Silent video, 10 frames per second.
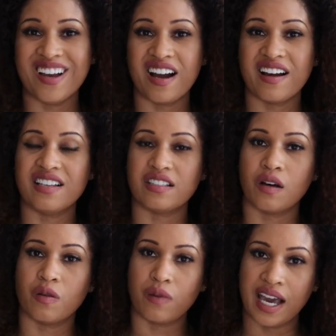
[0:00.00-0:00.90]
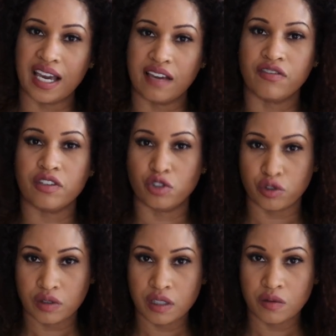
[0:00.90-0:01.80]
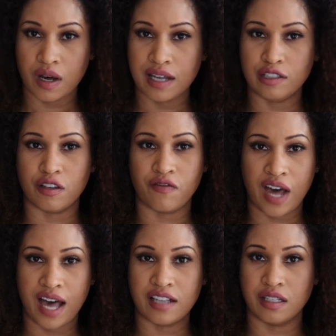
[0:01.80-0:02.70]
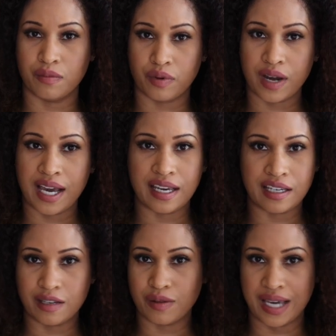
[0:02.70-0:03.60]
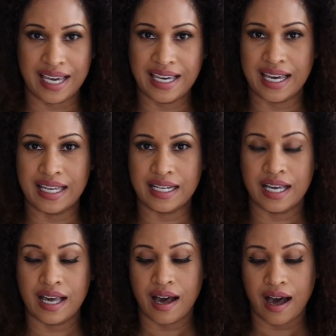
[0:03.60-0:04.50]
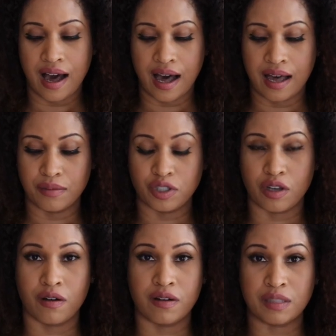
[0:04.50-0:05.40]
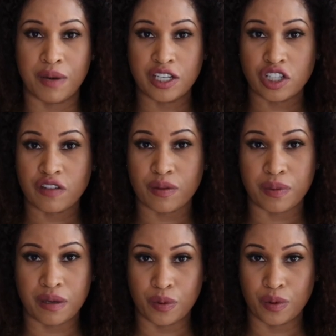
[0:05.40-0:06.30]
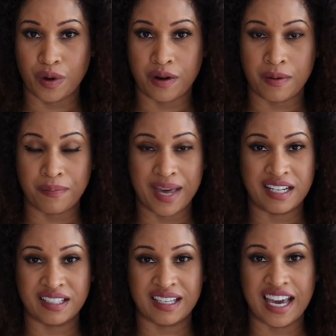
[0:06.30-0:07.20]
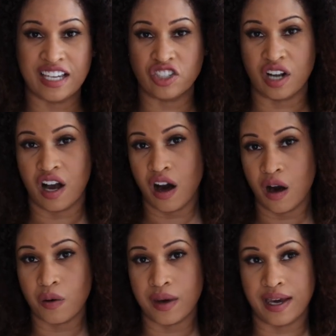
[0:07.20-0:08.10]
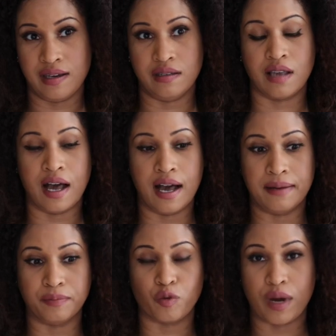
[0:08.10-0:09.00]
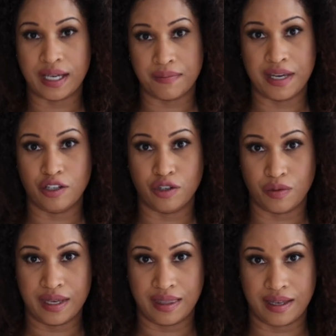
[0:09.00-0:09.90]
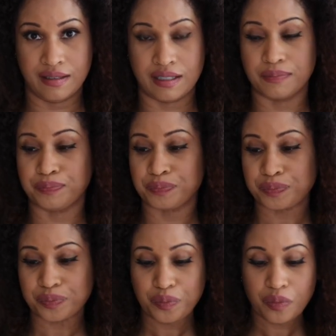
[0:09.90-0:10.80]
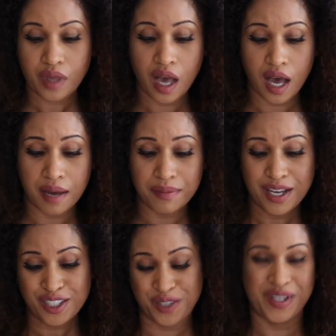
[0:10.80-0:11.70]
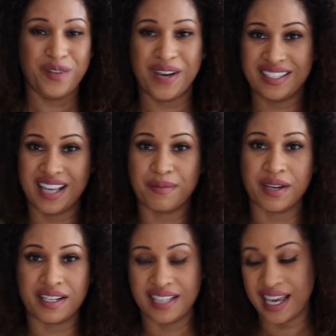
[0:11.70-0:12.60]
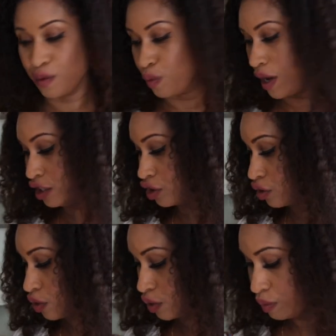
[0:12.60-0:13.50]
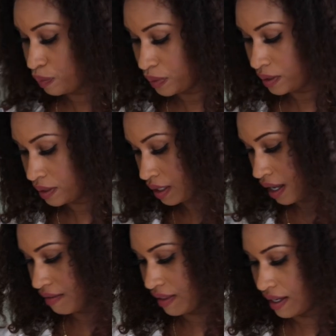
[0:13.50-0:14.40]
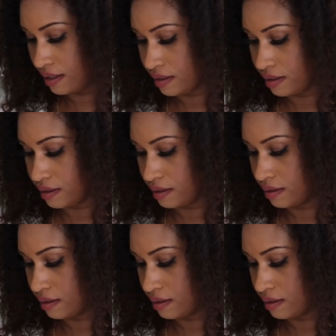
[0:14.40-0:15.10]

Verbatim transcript: there is a way. If you truly want to fast and pray, you can. Um, so especially for people who are on medication, I always um, recommend doing this. Um, so anyways, I'm gonna take one scoop of this,